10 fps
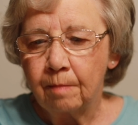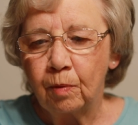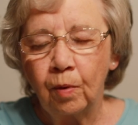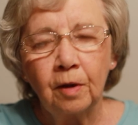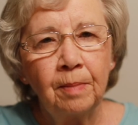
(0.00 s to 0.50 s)
But
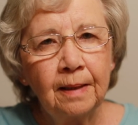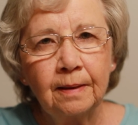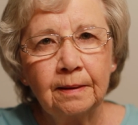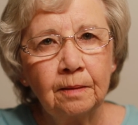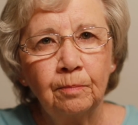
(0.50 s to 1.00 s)
what about
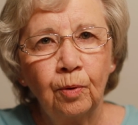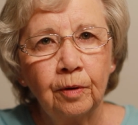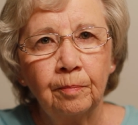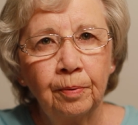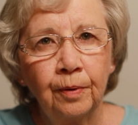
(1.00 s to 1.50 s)
this
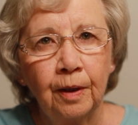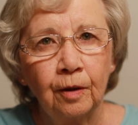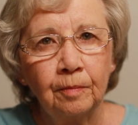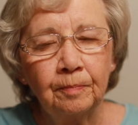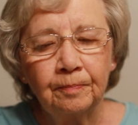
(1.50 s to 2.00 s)
important prayer?